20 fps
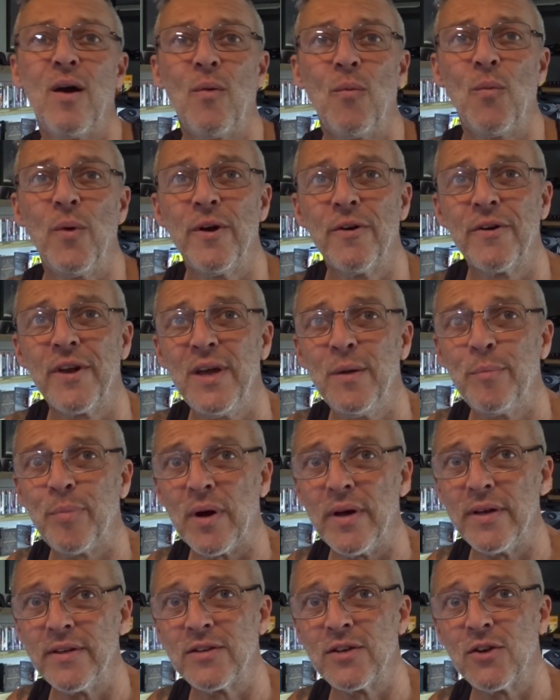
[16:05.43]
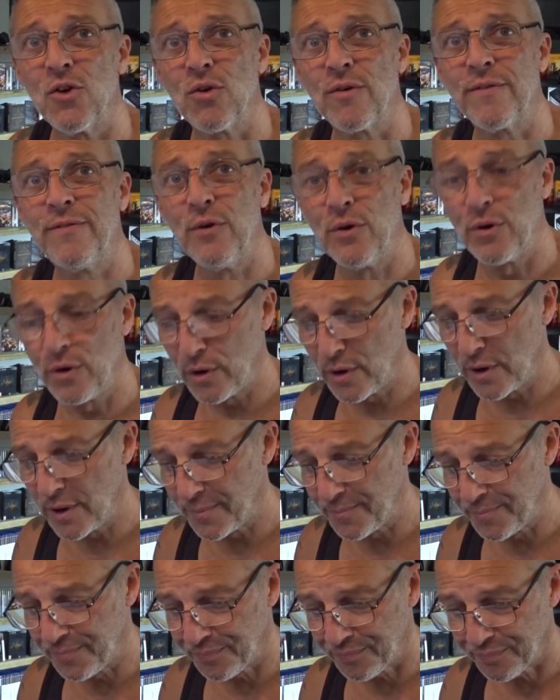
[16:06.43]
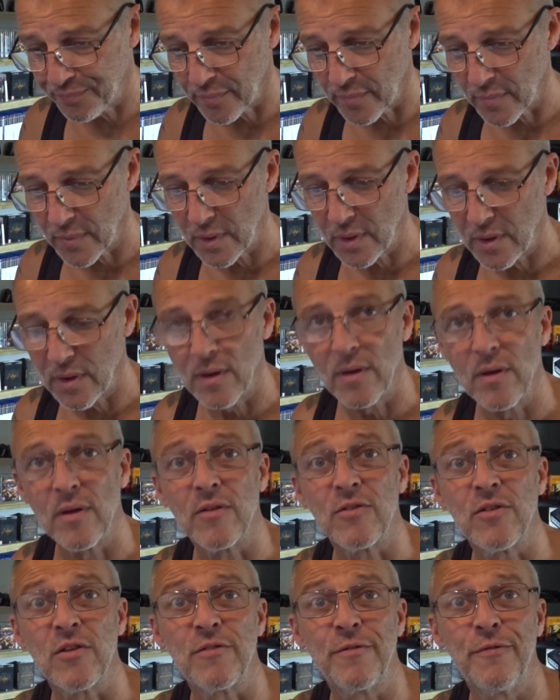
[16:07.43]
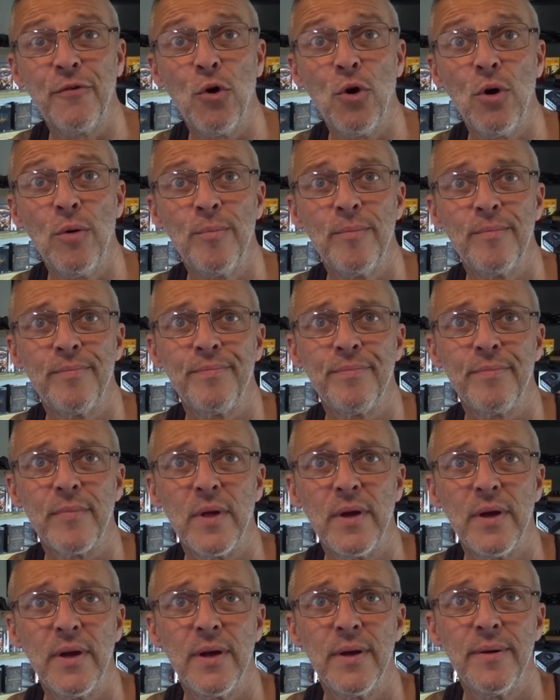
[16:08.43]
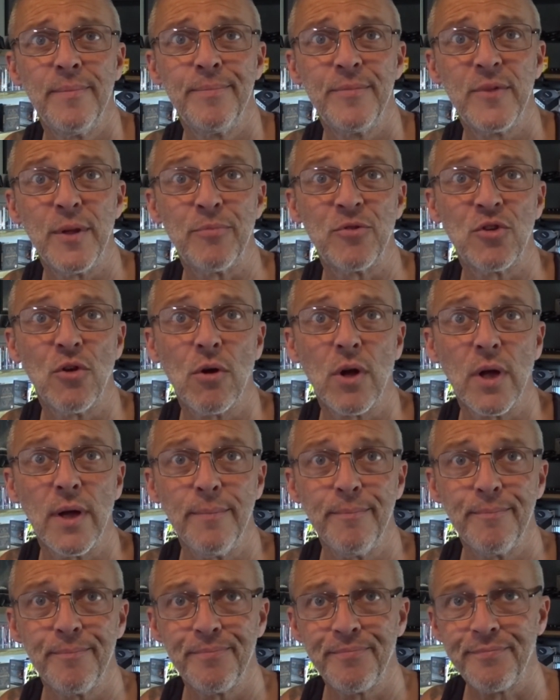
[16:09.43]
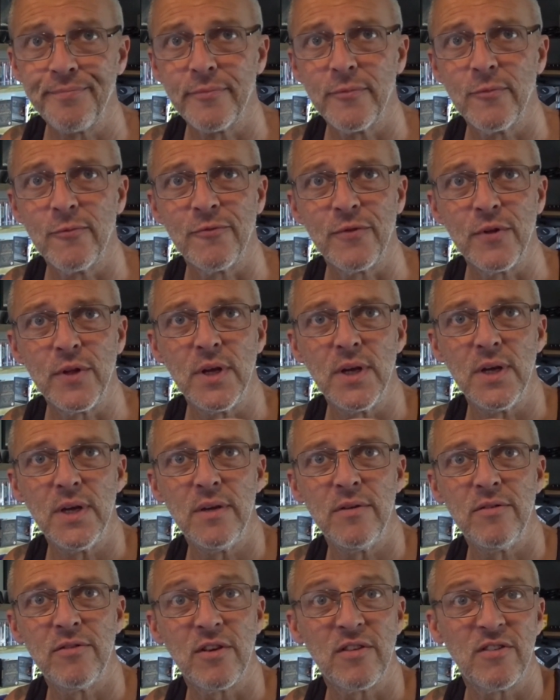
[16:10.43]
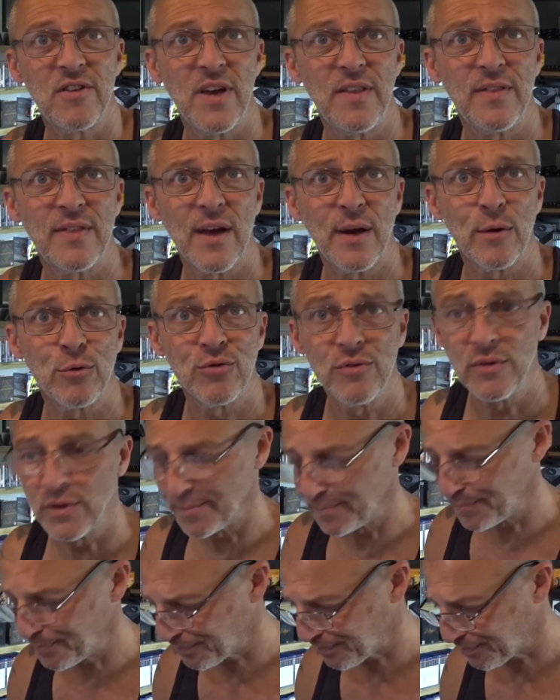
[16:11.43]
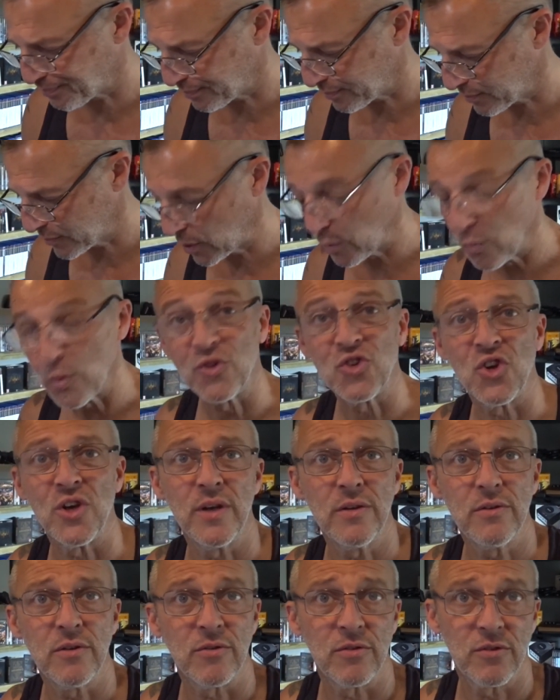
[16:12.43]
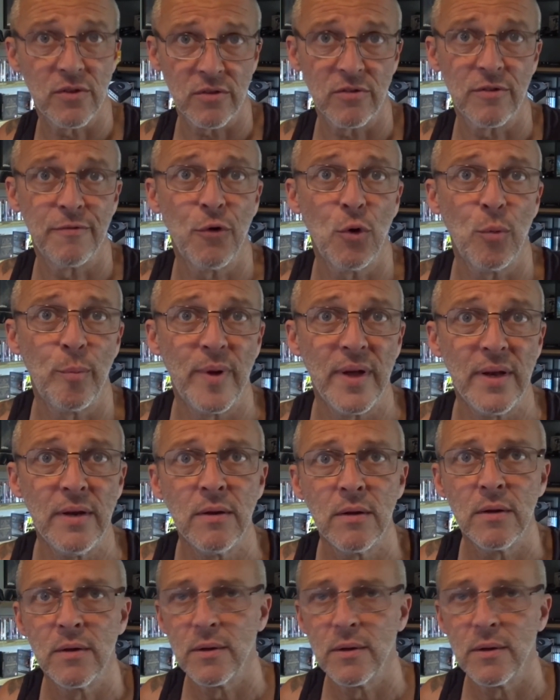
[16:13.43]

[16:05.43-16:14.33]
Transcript: went on eBay to look for 64 dip socket for the 68000, which it is a 64 pin.